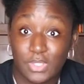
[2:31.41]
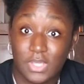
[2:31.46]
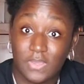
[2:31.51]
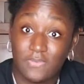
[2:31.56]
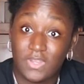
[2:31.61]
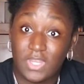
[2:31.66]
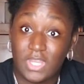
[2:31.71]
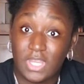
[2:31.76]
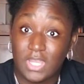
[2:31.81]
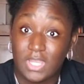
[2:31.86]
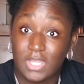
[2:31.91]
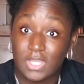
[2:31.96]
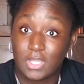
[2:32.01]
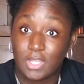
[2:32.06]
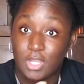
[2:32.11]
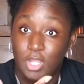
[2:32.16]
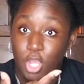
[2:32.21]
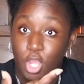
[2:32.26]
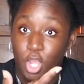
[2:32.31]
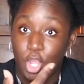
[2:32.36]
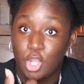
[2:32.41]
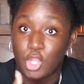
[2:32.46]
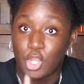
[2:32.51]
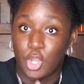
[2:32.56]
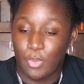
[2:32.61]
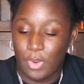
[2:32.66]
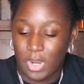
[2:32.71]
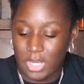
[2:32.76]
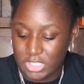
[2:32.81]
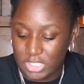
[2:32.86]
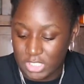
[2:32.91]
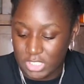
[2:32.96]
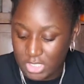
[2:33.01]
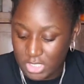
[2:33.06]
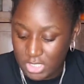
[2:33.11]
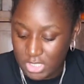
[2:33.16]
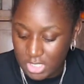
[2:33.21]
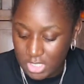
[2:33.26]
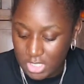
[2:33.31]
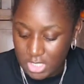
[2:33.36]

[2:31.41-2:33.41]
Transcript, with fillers: if you didn't go watch it